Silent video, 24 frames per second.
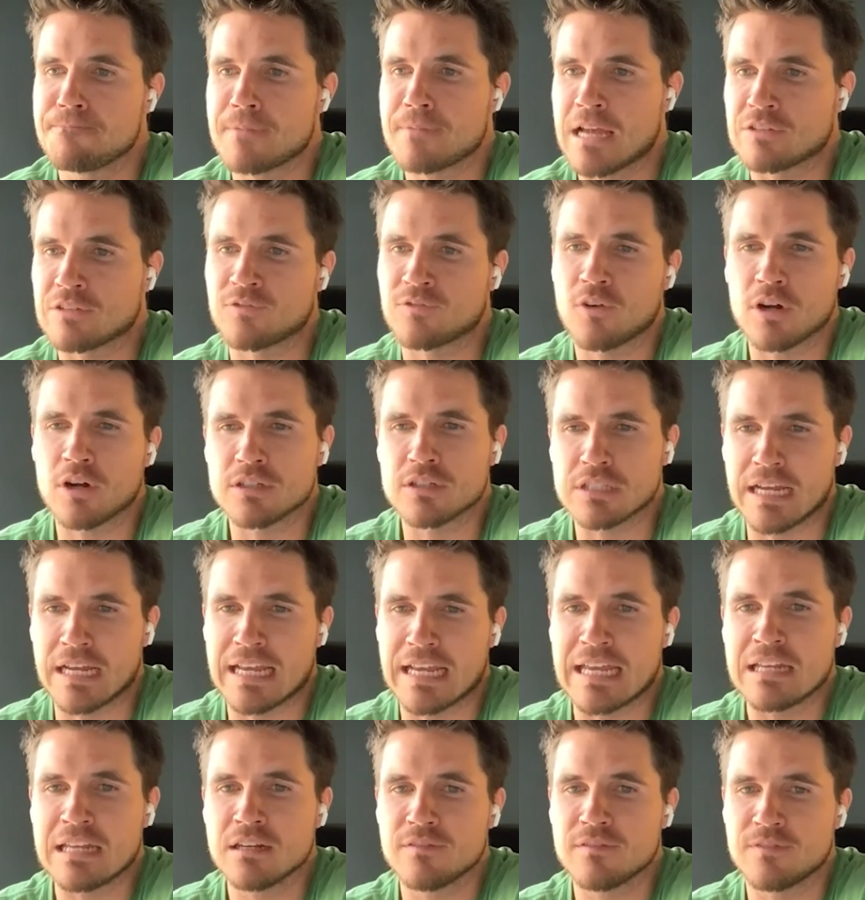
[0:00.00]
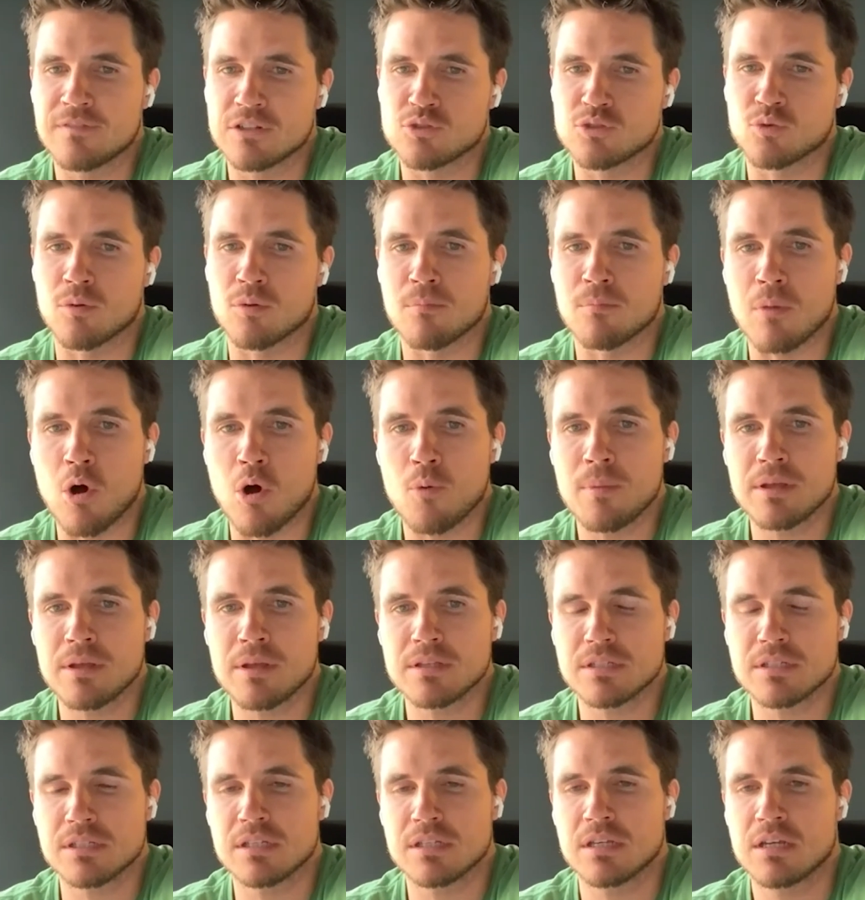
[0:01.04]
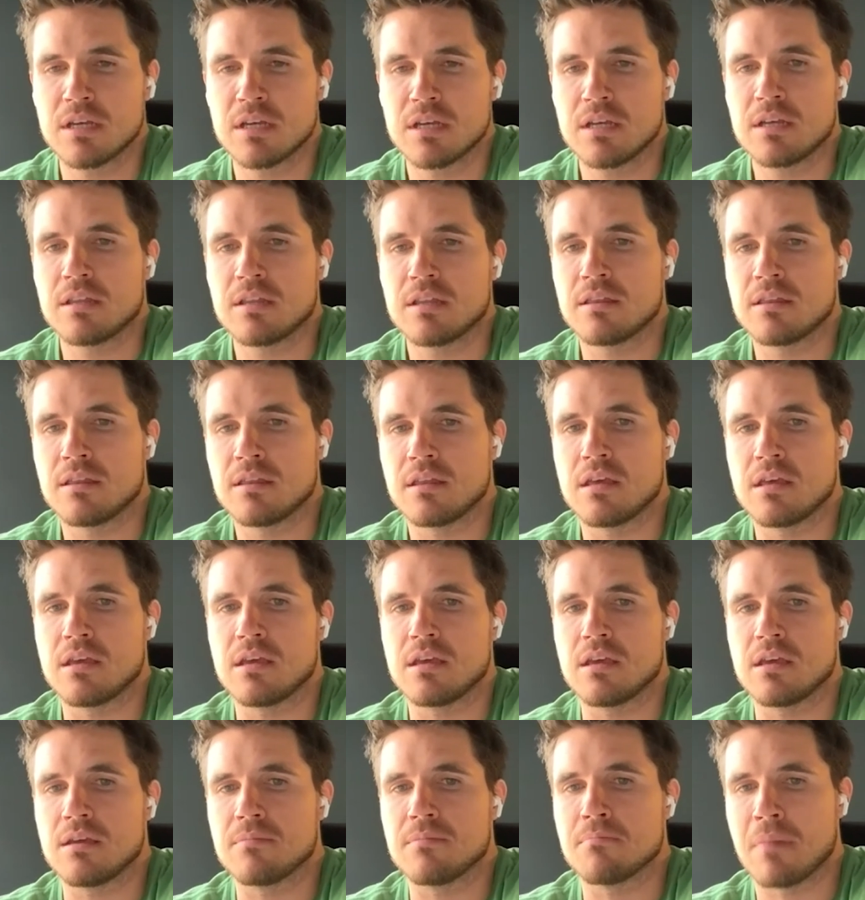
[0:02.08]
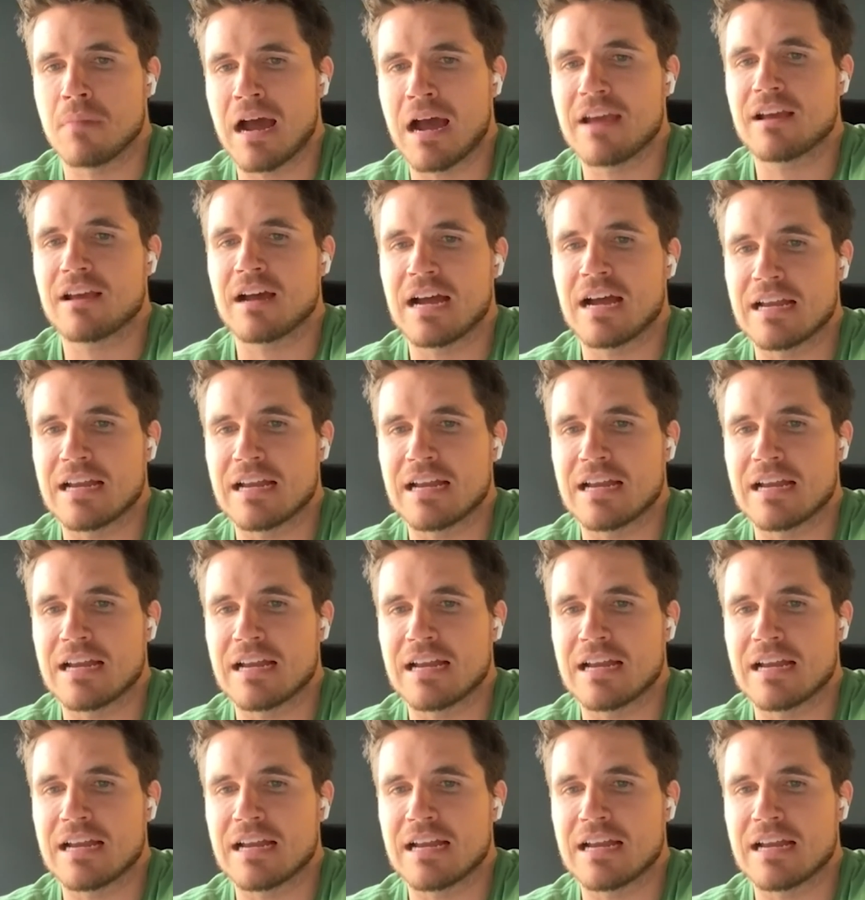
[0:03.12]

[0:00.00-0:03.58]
As far as like individual moments, my